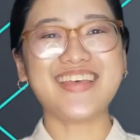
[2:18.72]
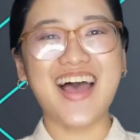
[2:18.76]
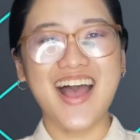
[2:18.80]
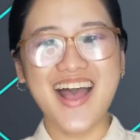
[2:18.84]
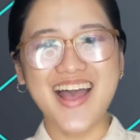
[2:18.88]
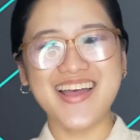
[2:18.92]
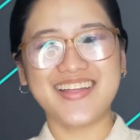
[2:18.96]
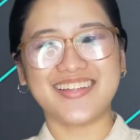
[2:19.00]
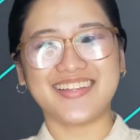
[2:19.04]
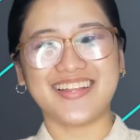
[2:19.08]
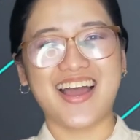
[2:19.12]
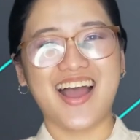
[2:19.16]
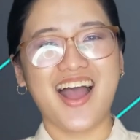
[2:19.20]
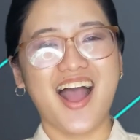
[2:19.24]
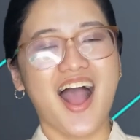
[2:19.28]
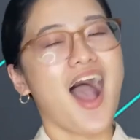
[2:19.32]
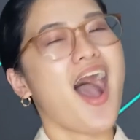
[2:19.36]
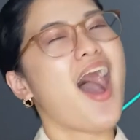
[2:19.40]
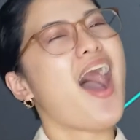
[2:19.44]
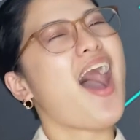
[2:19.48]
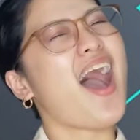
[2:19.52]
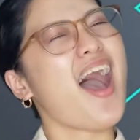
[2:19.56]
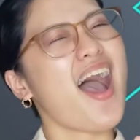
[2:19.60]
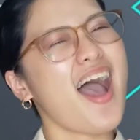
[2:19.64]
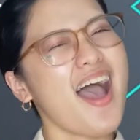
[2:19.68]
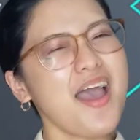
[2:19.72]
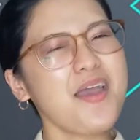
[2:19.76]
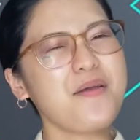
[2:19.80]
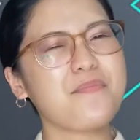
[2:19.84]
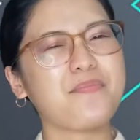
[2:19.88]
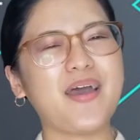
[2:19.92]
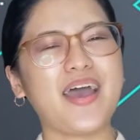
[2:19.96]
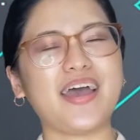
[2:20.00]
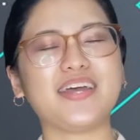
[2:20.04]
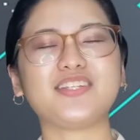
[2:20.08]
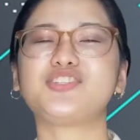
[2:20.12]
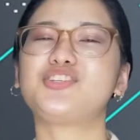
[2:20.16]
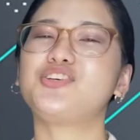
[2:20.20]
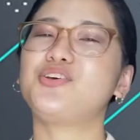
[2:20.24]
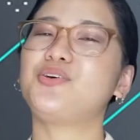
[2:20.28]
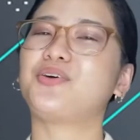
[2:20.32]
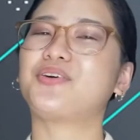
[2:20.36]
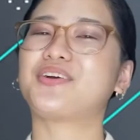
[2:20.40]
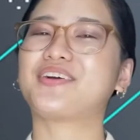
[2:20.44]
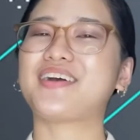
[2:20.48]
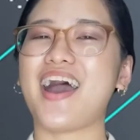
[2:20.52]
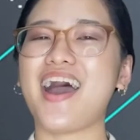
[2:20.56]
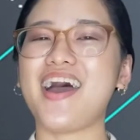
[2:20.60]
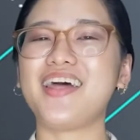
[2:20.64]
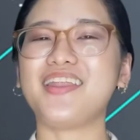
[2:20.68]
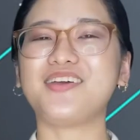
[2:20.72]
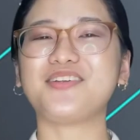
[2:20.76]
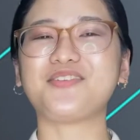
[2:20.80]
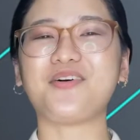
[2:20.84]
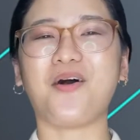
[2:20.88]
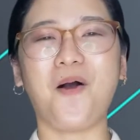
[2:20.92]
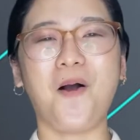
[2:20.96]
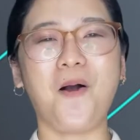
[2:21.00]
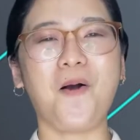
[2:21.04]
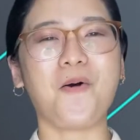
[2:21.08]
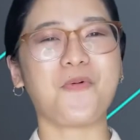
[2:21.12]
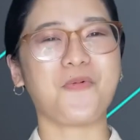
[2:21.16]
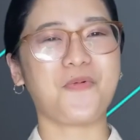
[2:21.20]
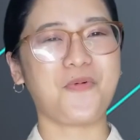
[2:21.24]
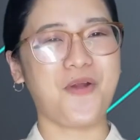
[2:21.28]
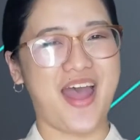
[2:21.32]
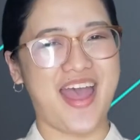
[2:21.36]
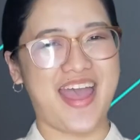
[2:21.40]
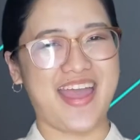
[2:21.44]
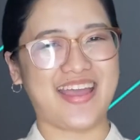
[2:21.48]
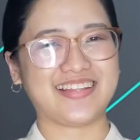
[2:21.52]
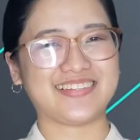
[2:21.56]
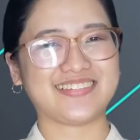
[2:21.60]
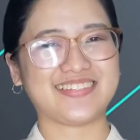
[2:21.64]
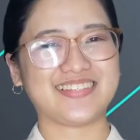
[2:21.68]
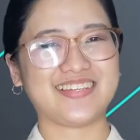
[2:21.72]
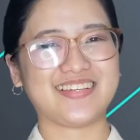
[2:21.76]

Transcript: done! I bet you got it all right.